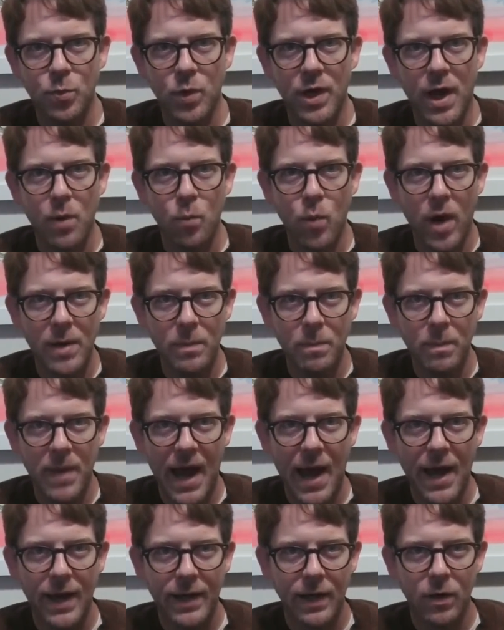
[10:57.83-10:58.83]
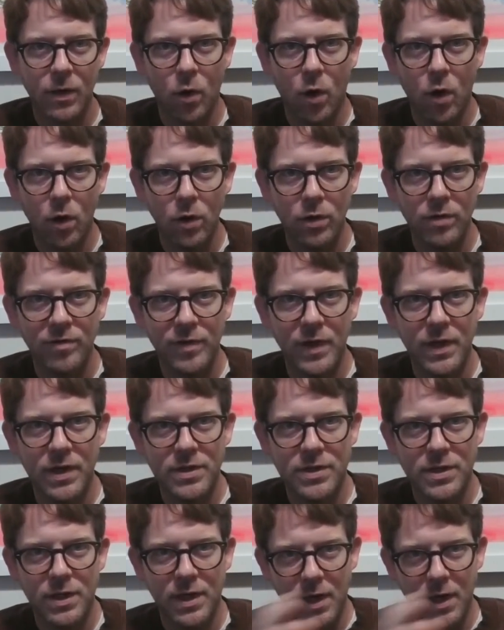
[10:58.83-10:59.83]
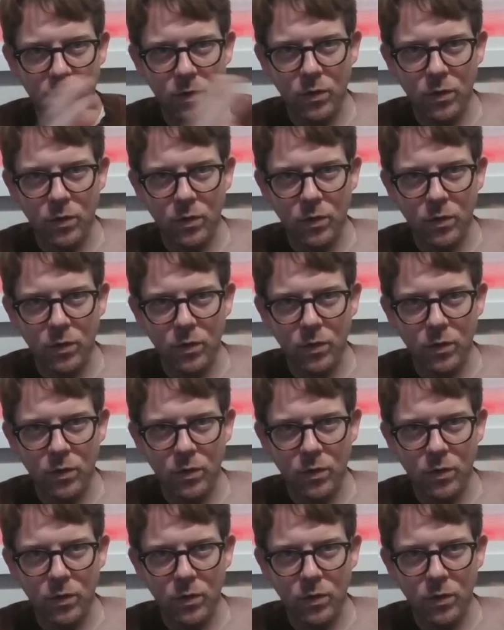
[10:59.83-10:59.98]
When I went back at all of this and